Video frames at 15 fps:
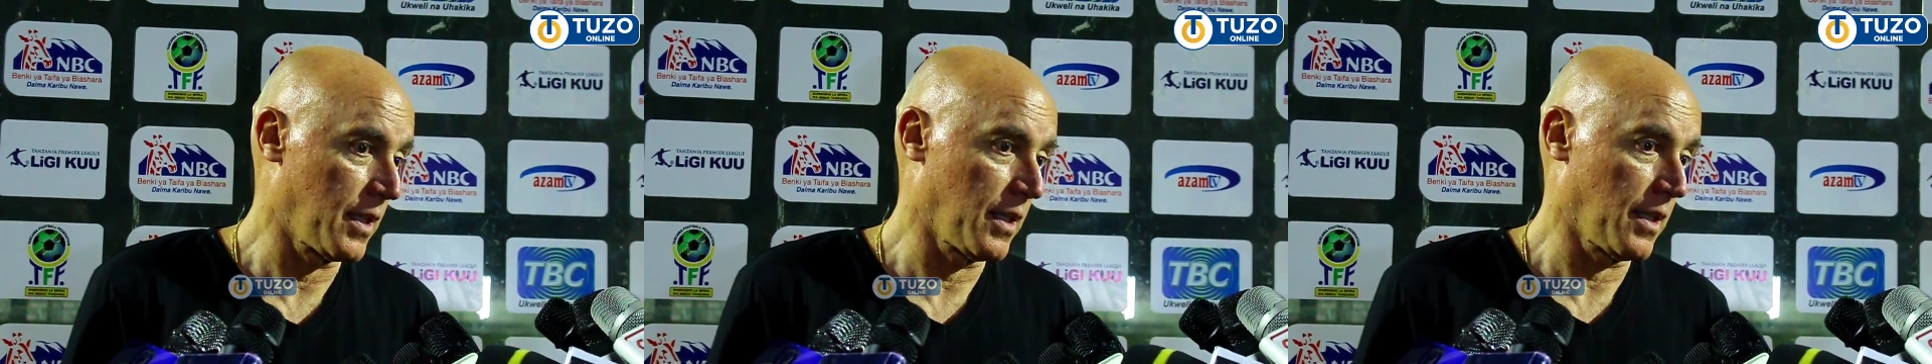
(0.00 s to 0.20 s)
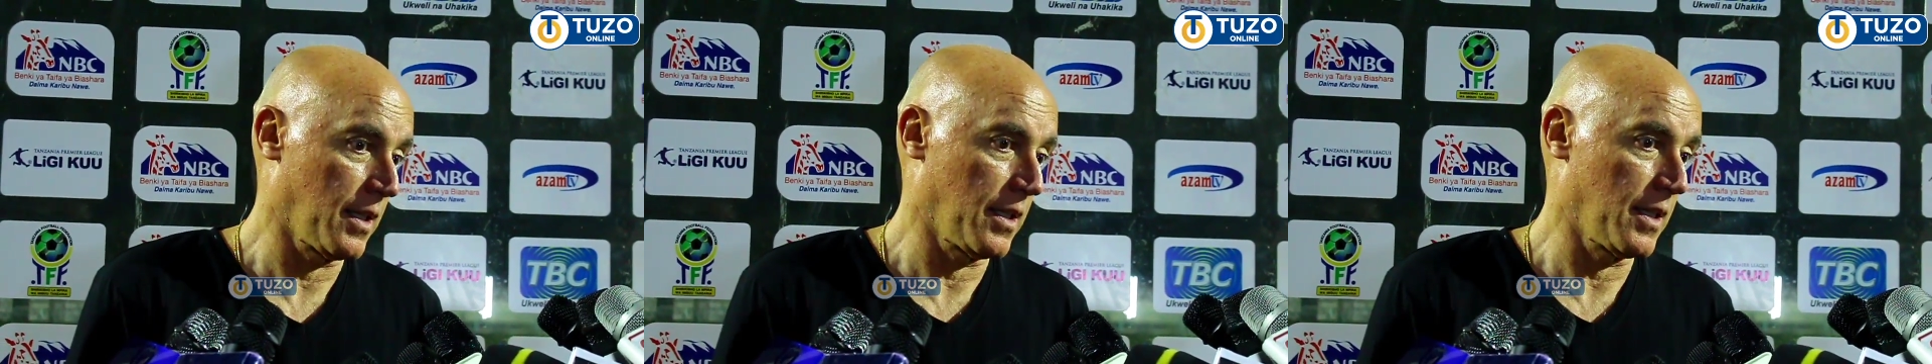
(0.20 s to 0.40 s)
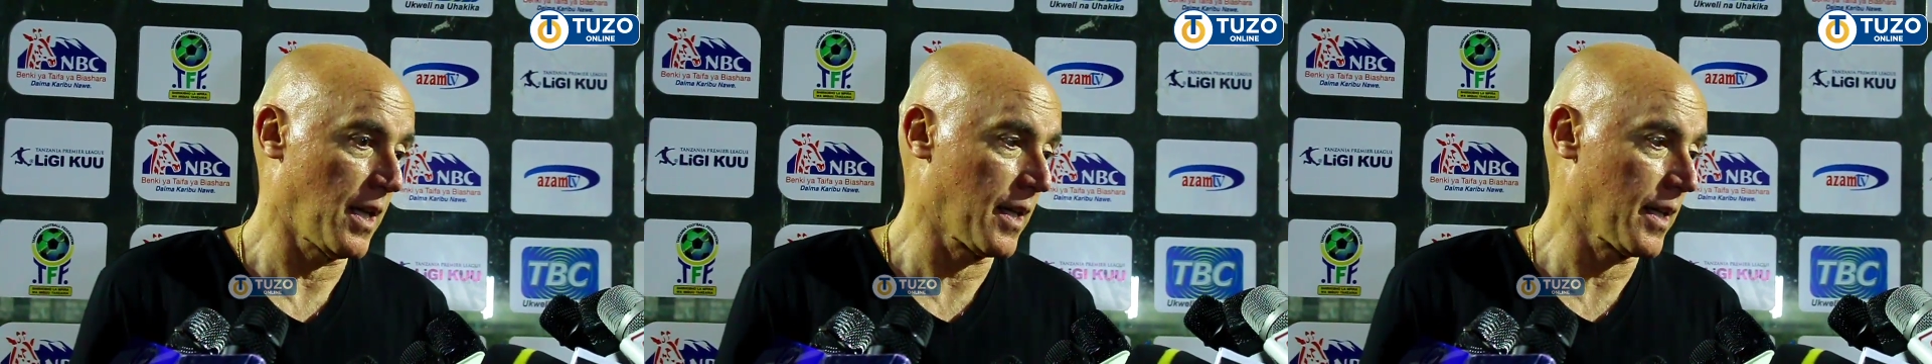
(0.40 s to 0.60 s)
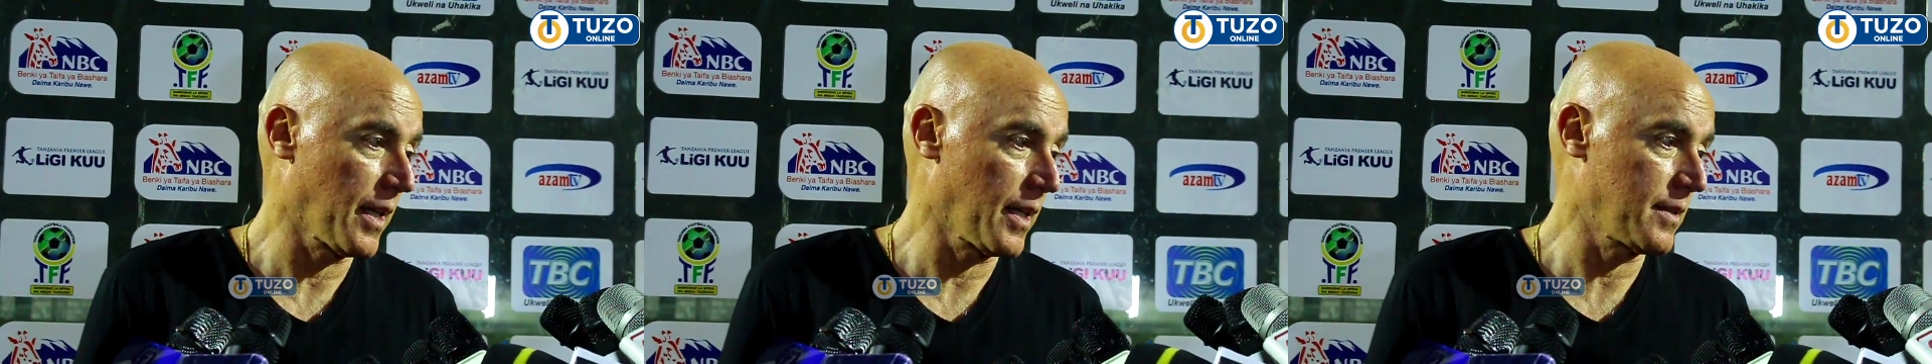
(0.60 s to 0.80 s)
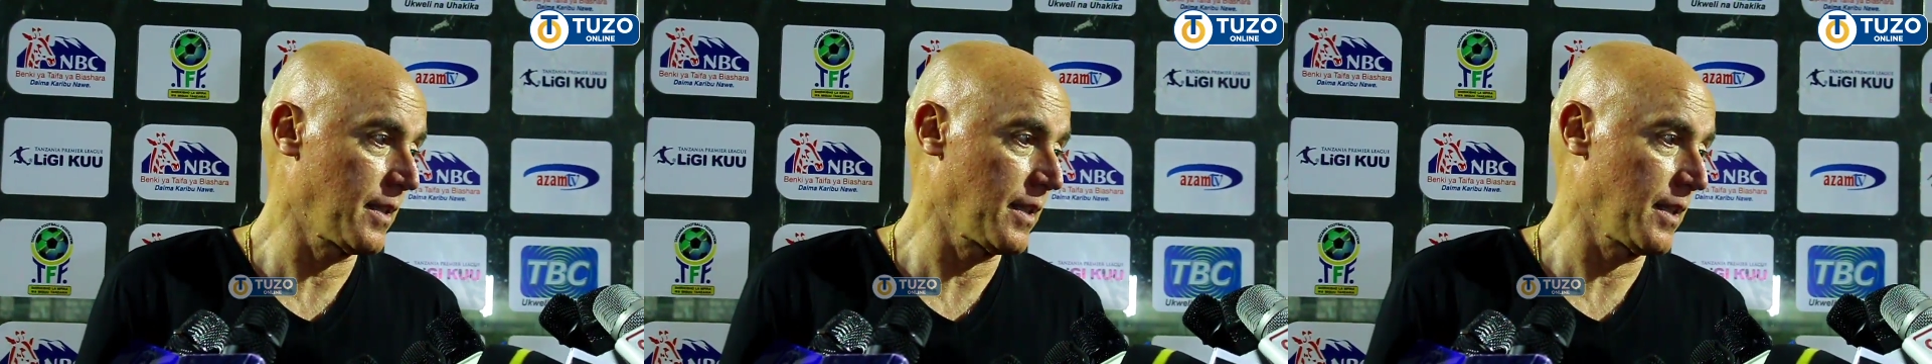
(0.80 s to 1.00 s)

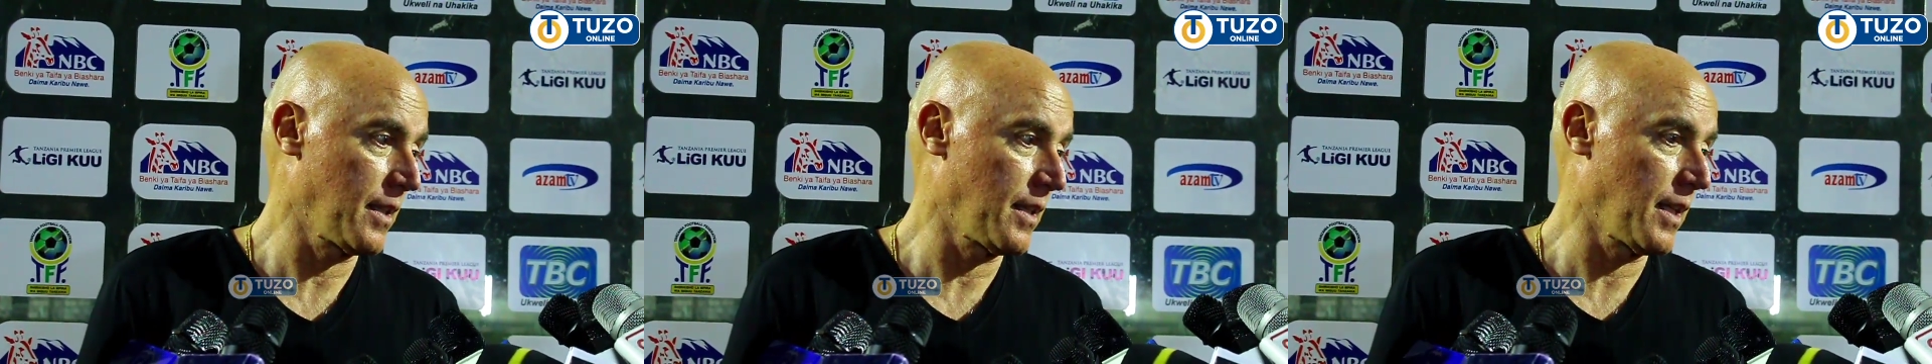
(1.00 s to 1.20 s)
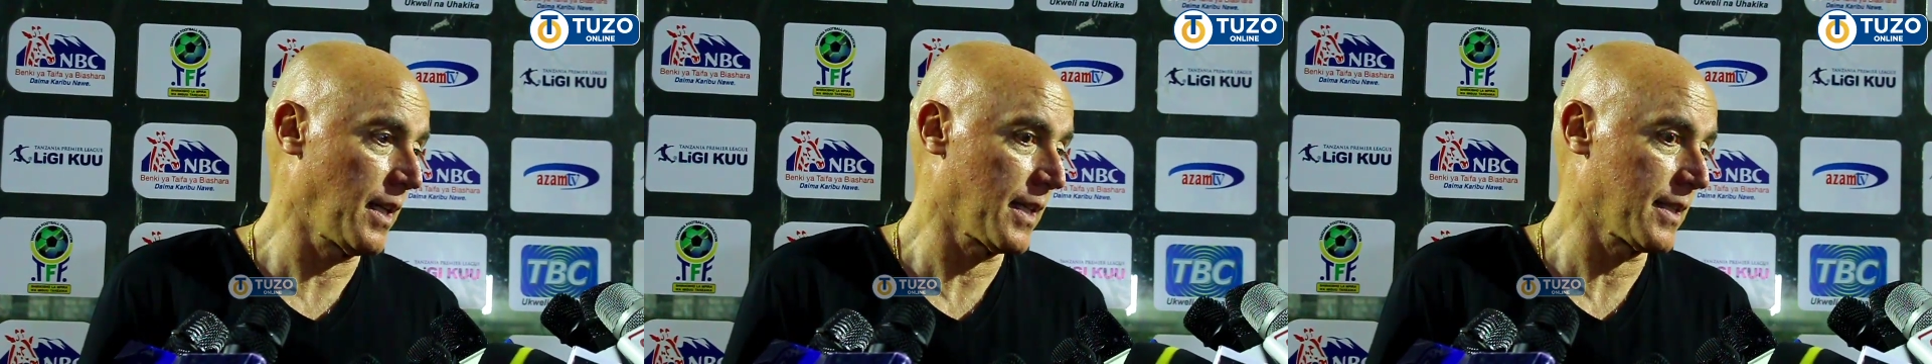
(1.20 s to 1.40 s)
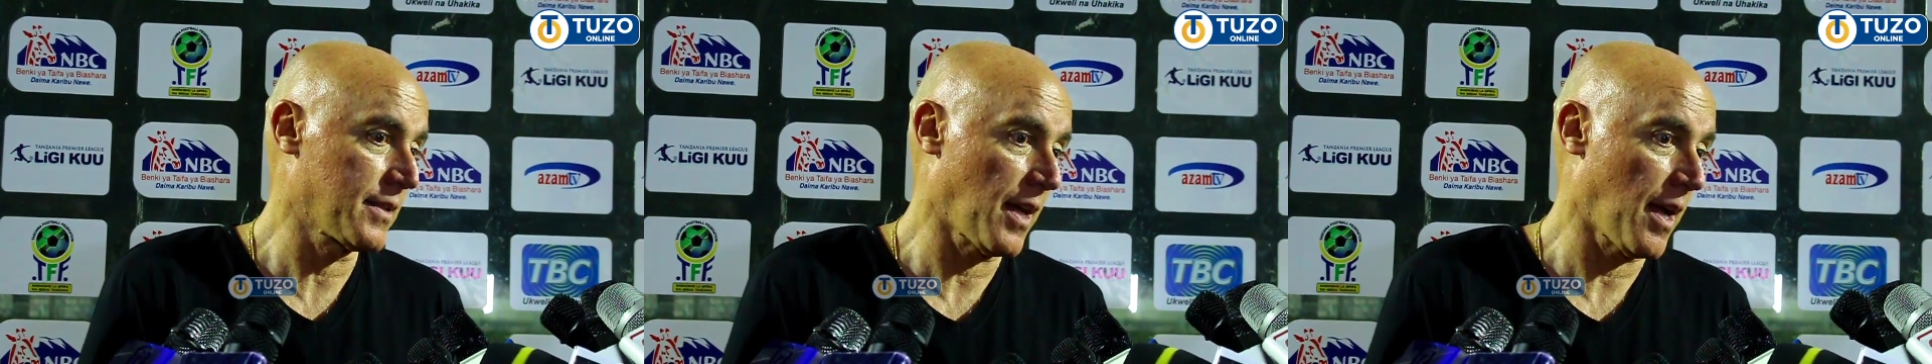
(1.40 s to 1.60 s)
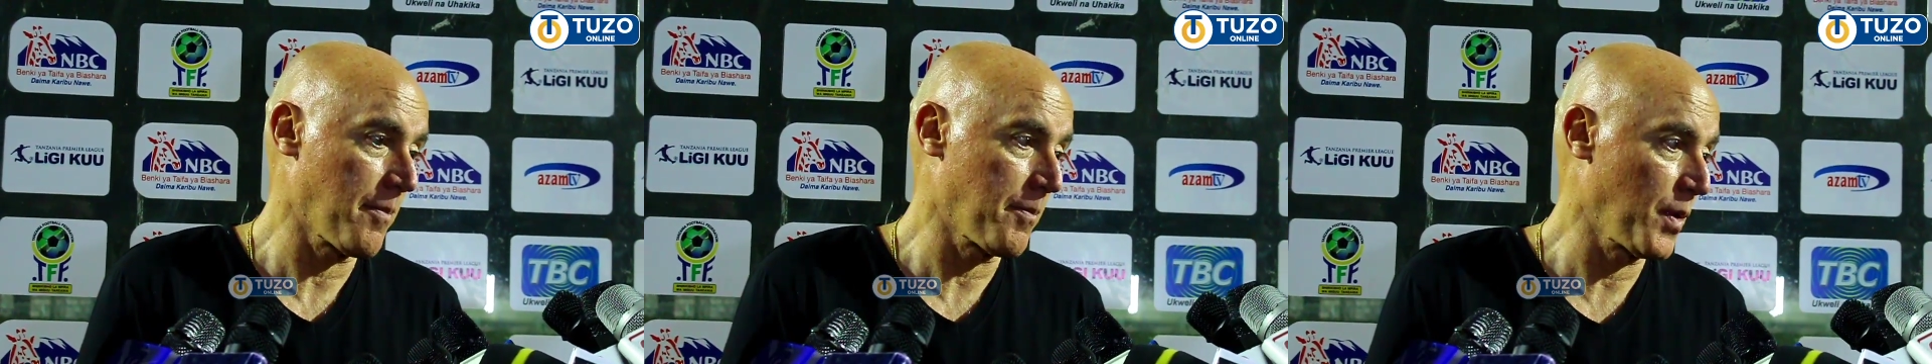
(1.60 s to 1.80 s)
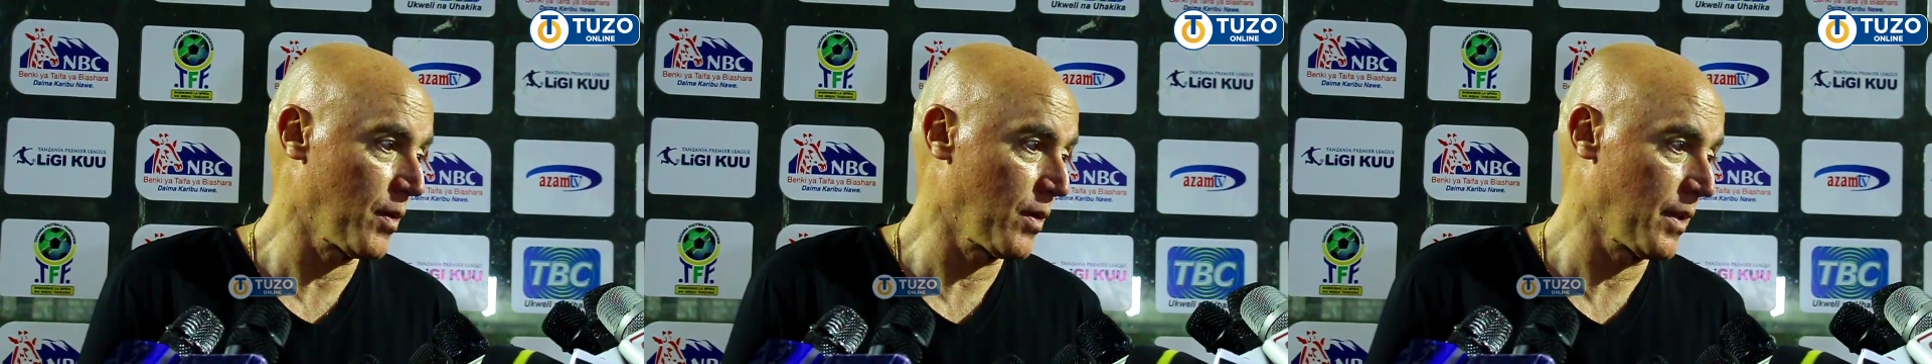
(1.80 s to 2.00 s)
Yanga is the last
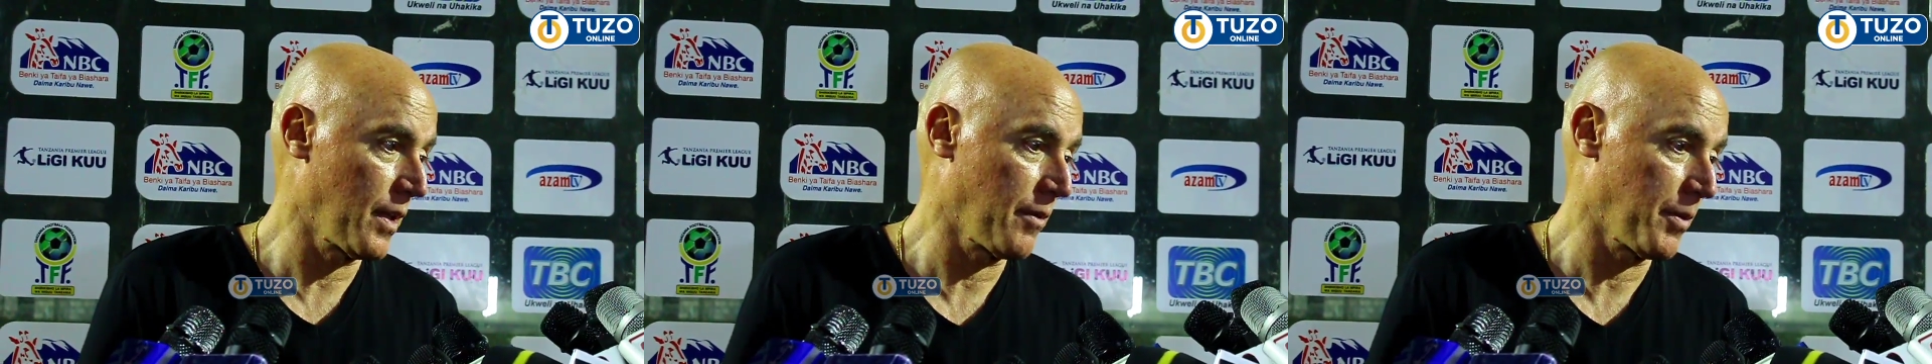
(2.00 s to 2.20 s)
champion.